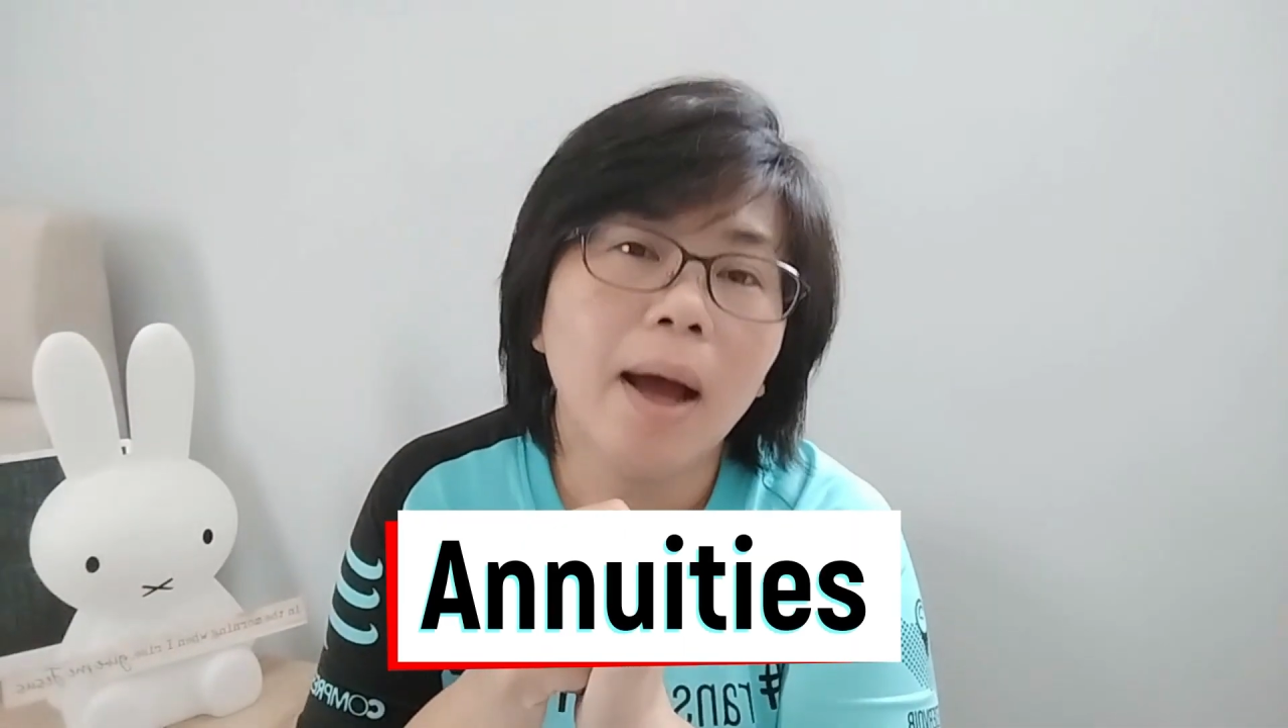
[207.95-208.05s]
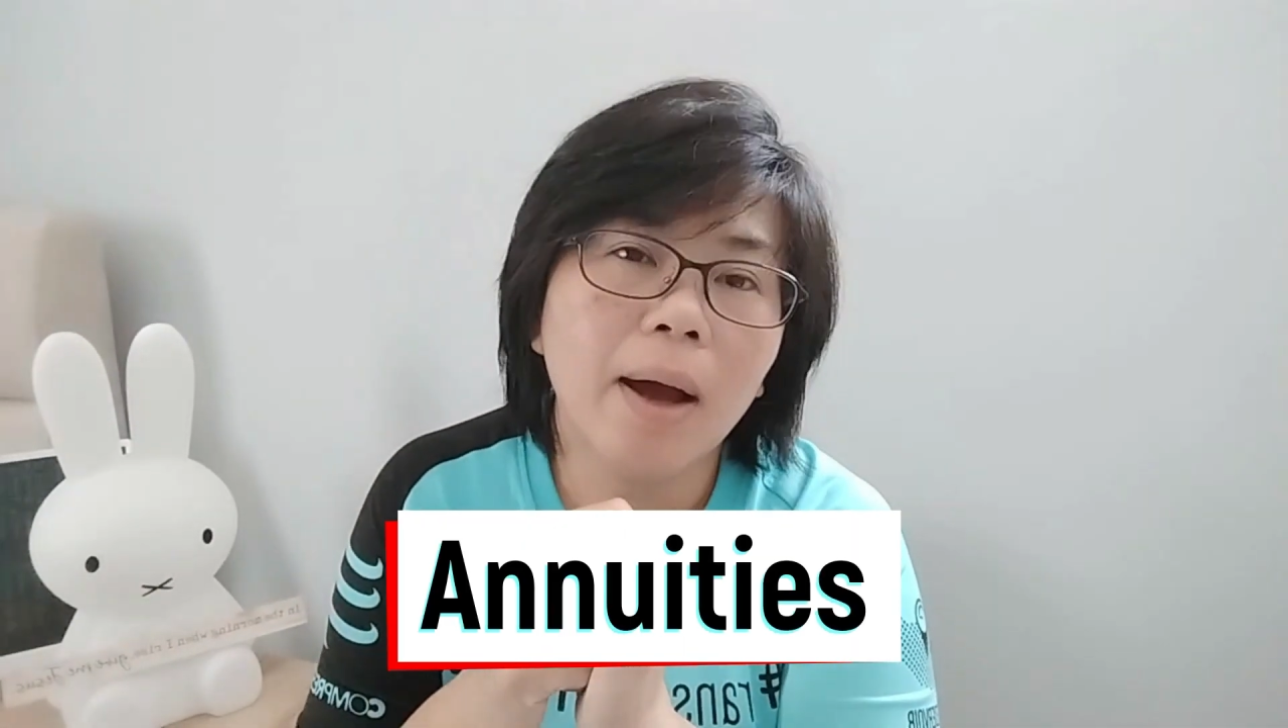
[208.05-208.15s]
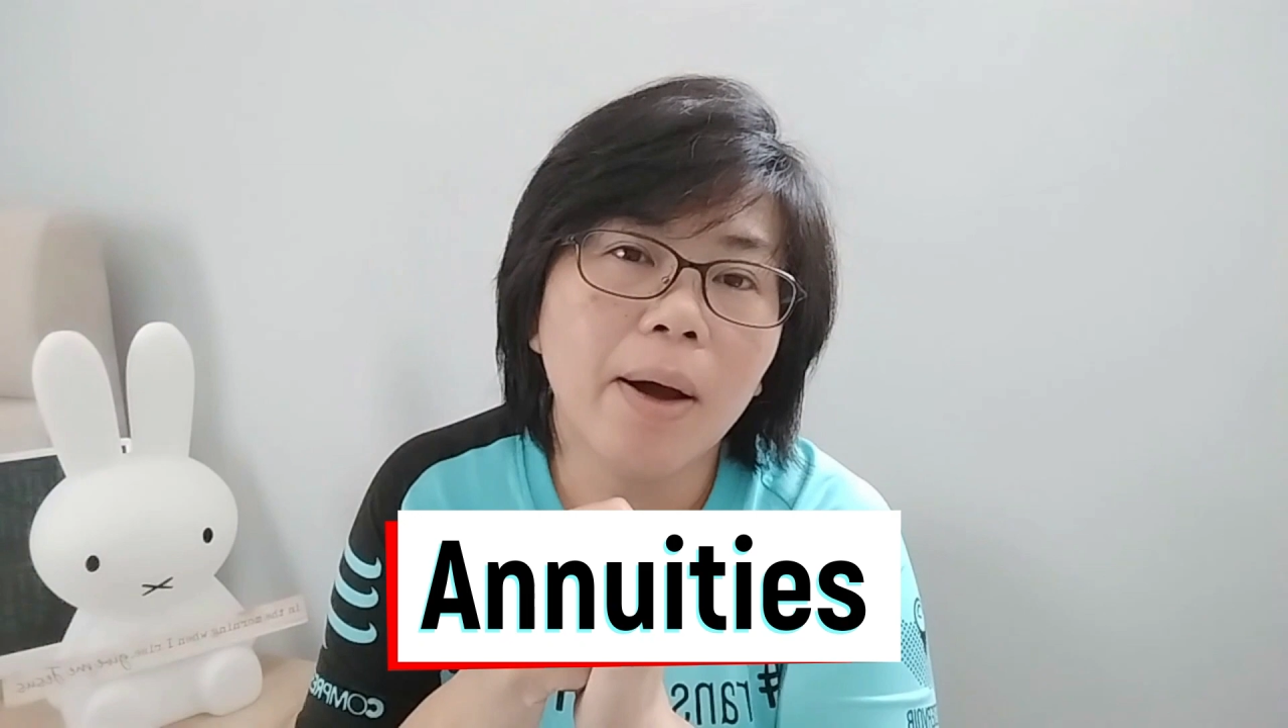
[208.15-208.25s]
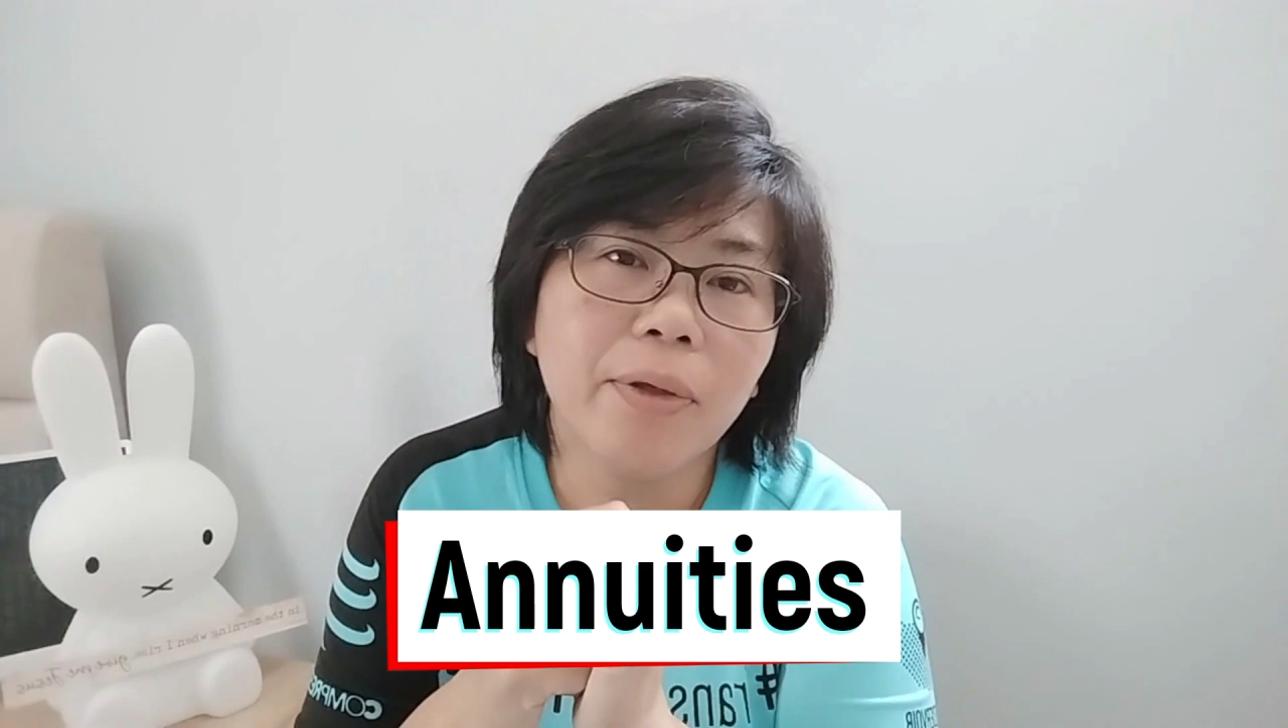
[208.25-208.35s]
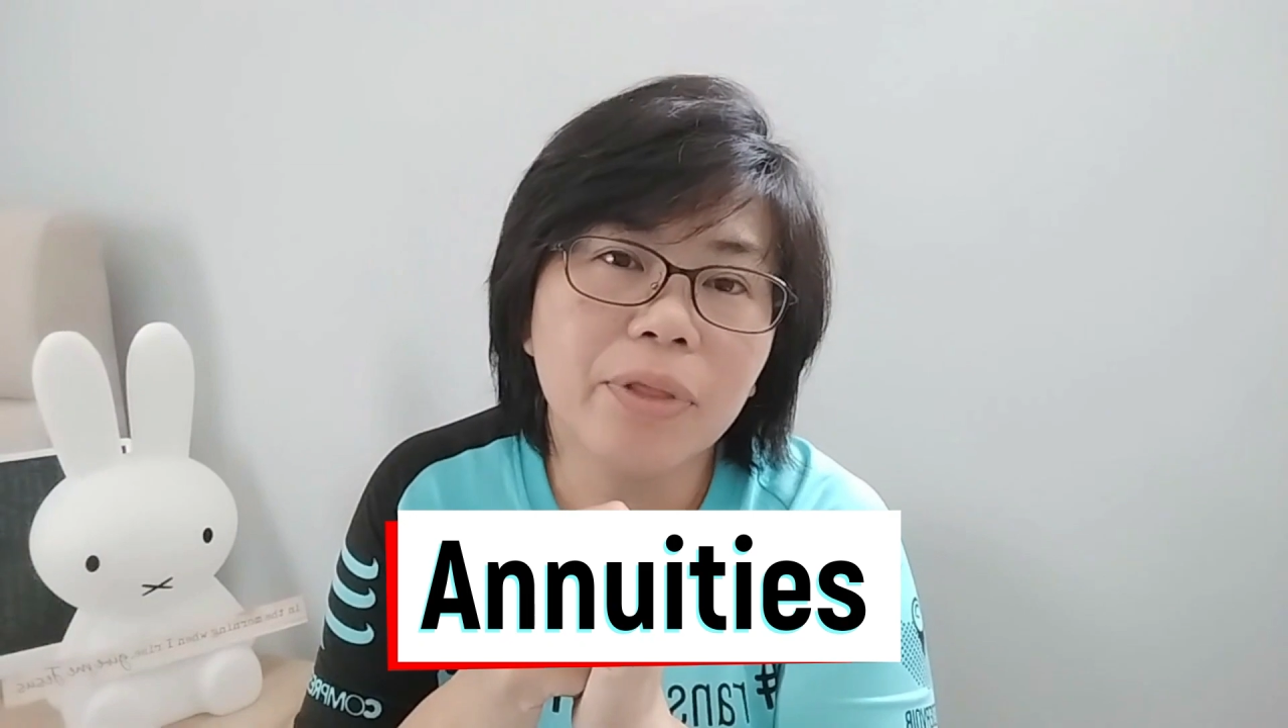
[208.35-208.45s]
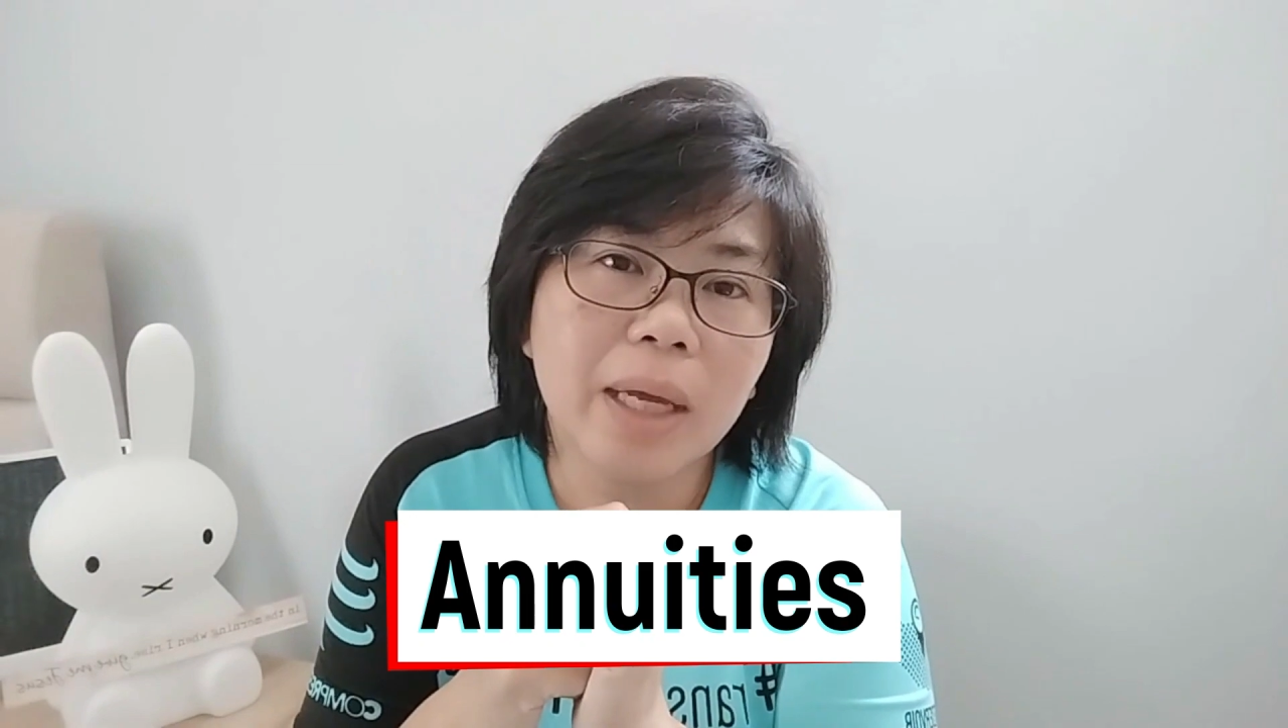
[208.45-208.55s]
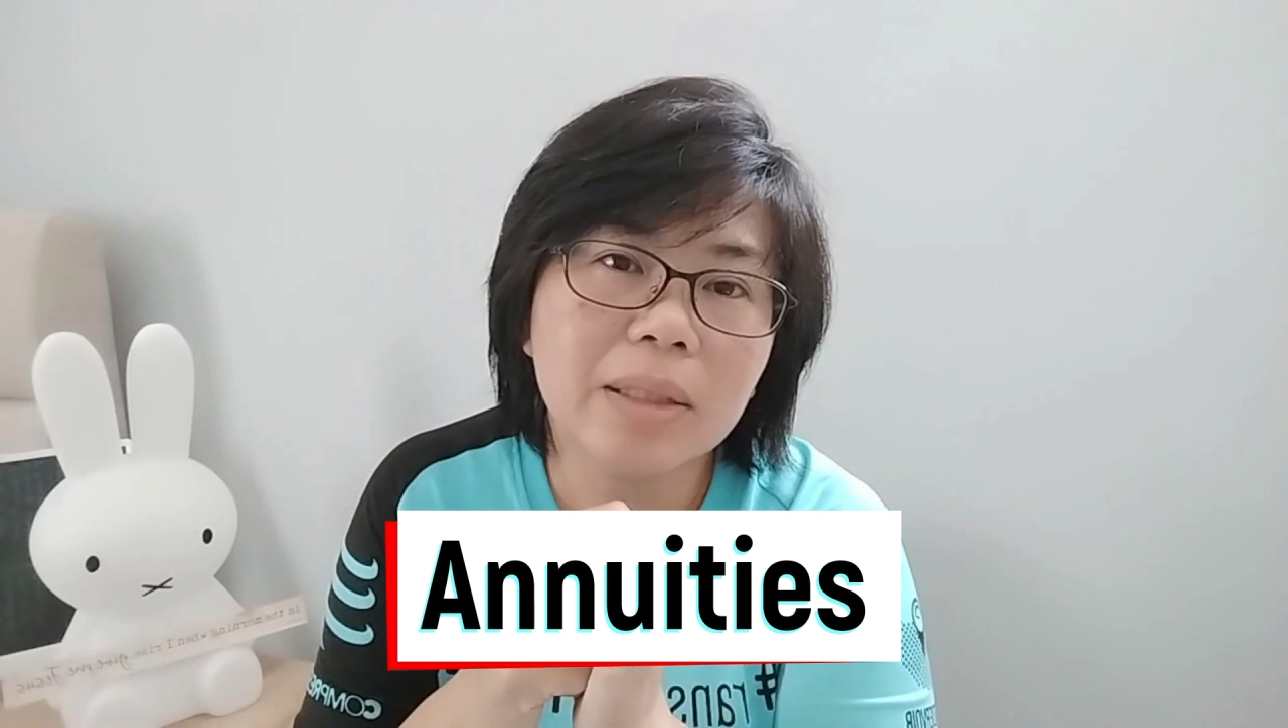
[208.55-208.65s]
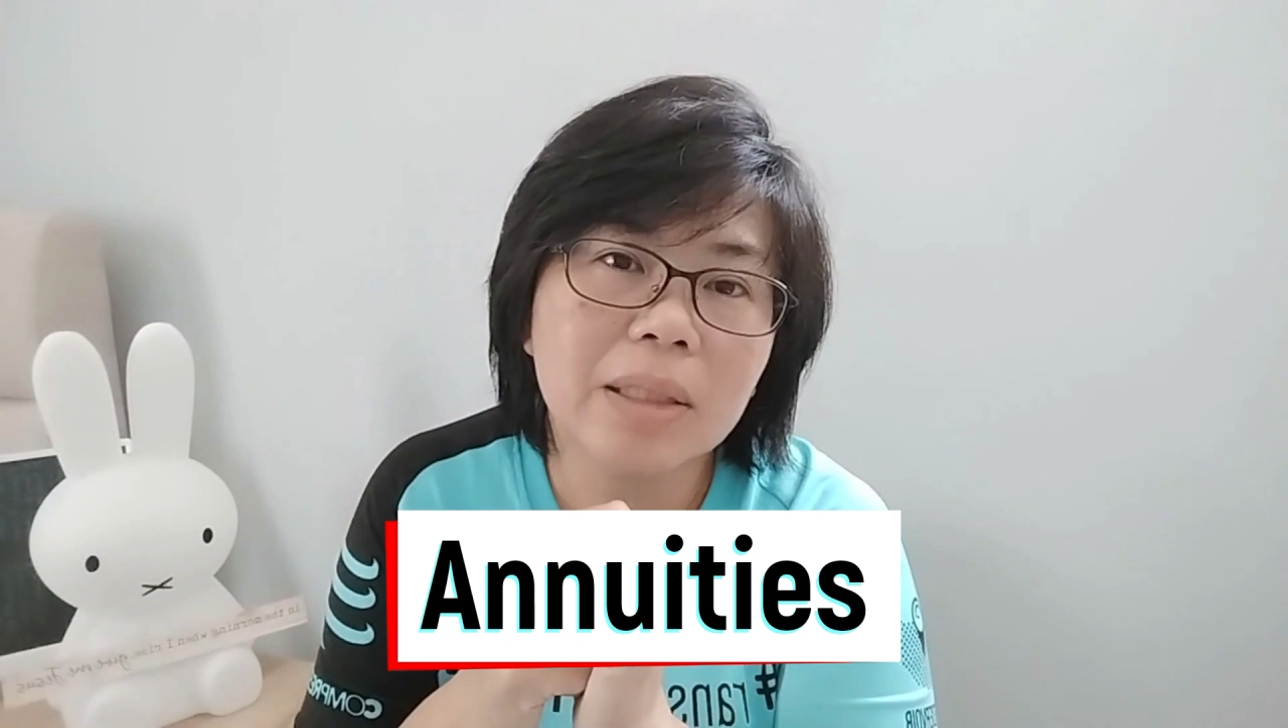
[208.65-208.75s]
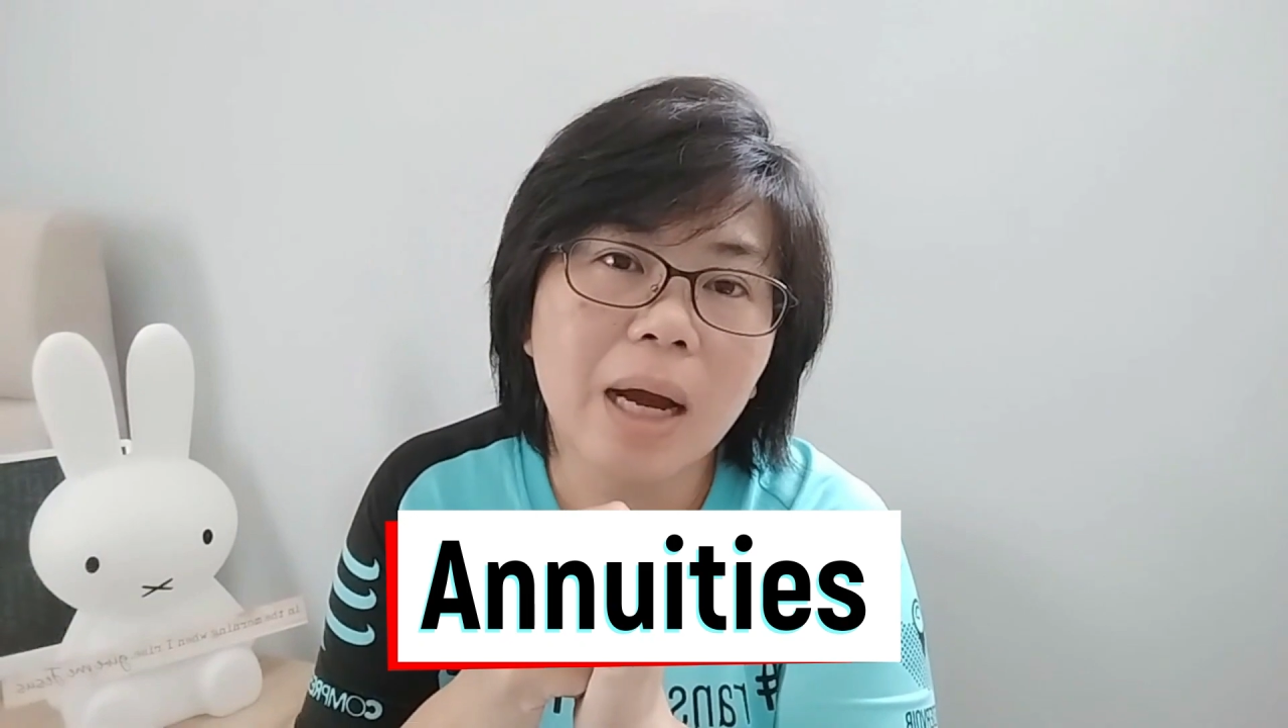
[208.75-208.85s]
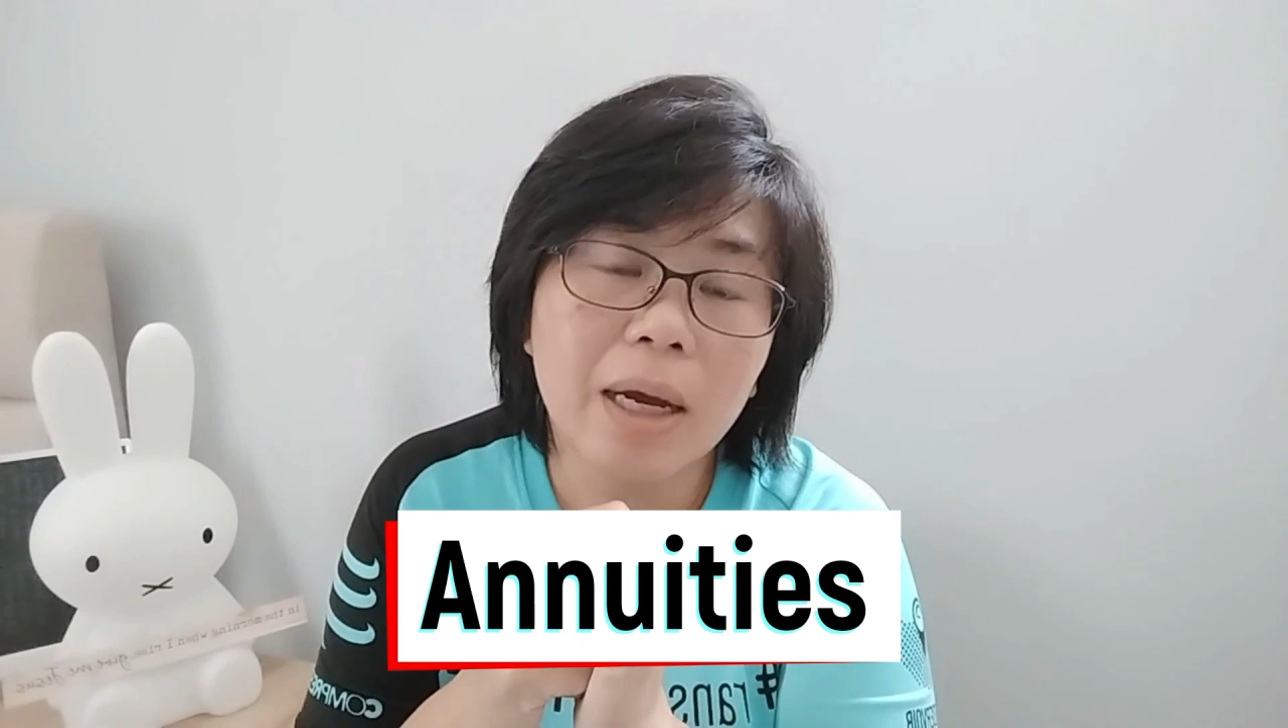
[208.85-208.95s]

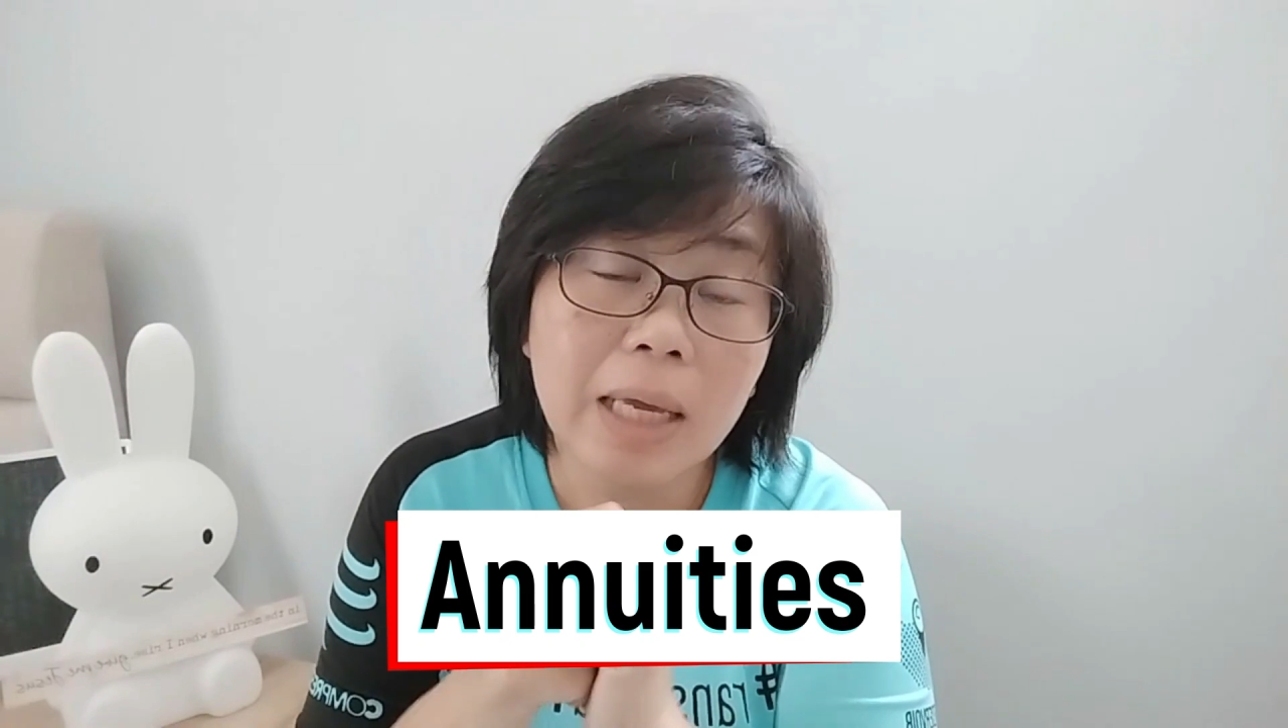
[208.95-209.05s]
that are